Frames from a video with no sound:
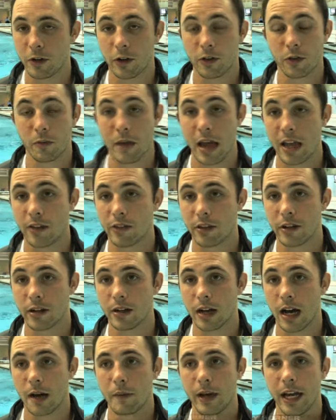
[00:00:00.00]
feels
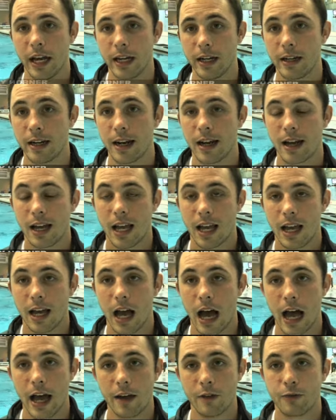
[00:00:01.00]
amazing. I mean,
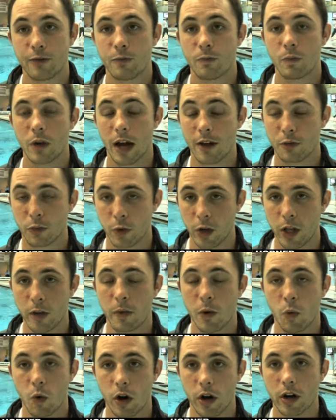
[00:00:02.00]
I've
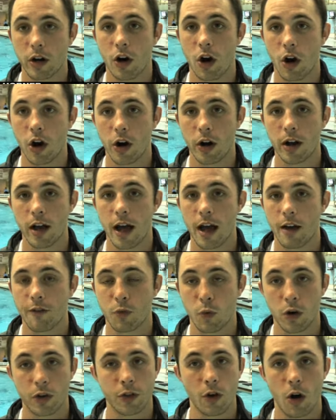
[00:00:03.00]
really been working hard.
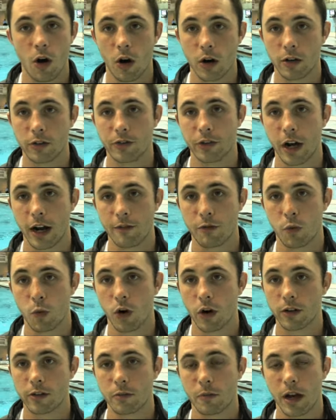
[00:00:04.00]
I've worked the hardest that
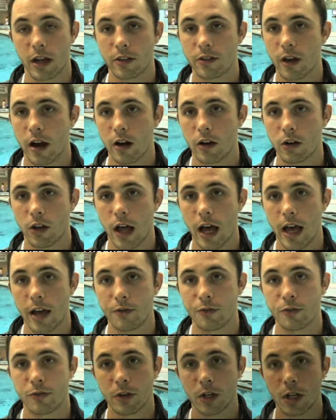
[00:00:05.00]
I've worked in my entire
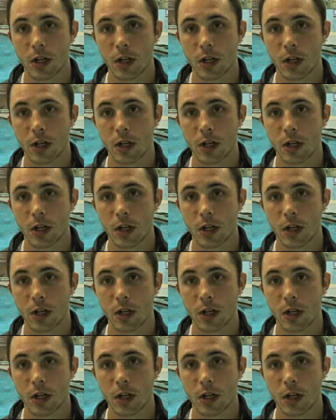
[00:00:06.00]
life